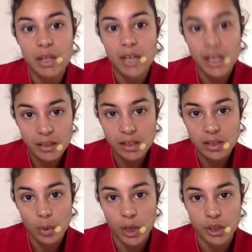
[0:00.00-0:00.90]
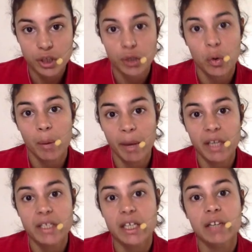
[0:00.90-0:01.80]
In this question, you are
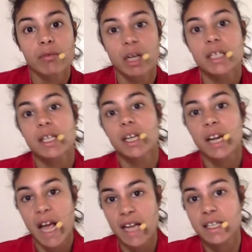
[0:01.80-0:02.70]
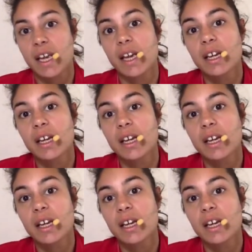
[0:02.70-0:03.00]
basically writing an essay,